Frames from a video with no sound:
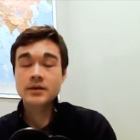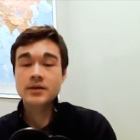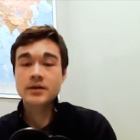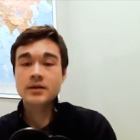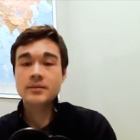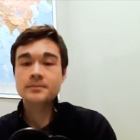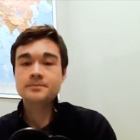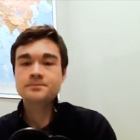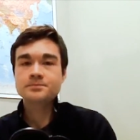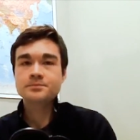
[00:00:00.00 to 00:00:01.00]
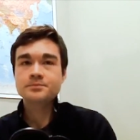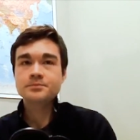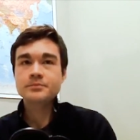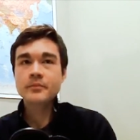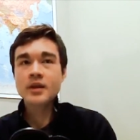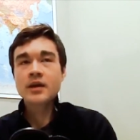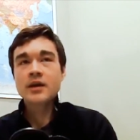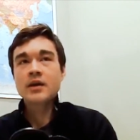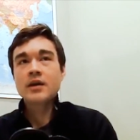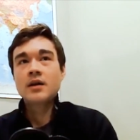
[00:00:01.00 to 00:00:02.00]
Um,
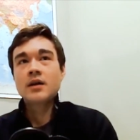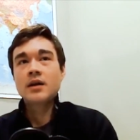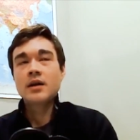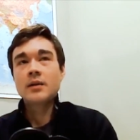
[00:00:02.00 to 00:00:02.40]
uh,